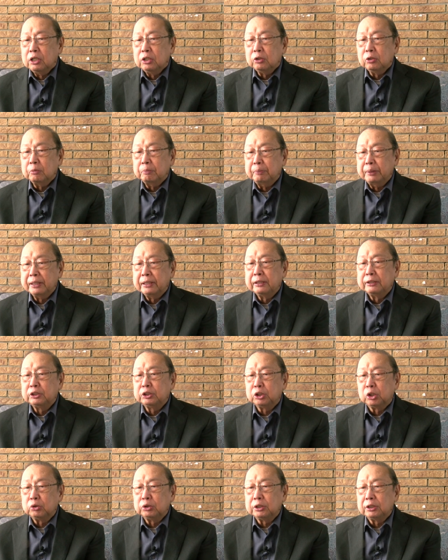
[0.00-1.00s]
to build
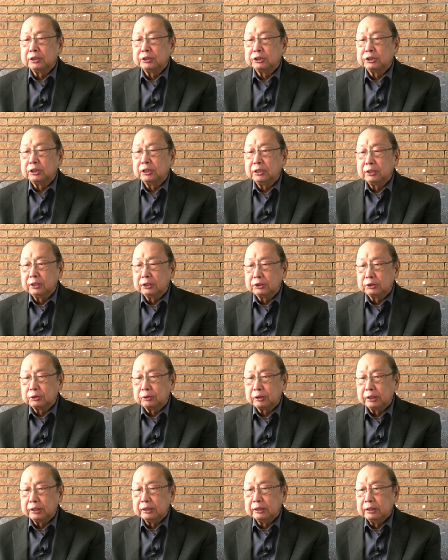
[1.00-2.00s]
socialist
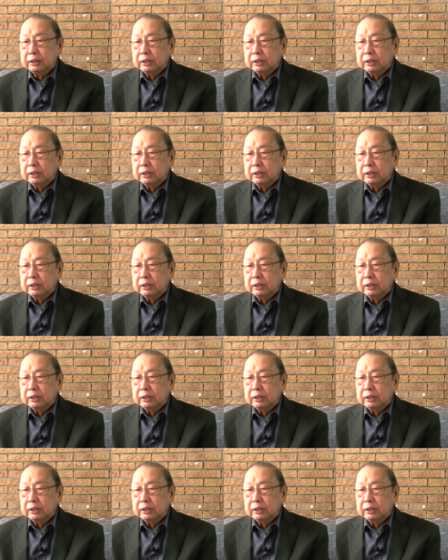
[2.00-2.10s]
industry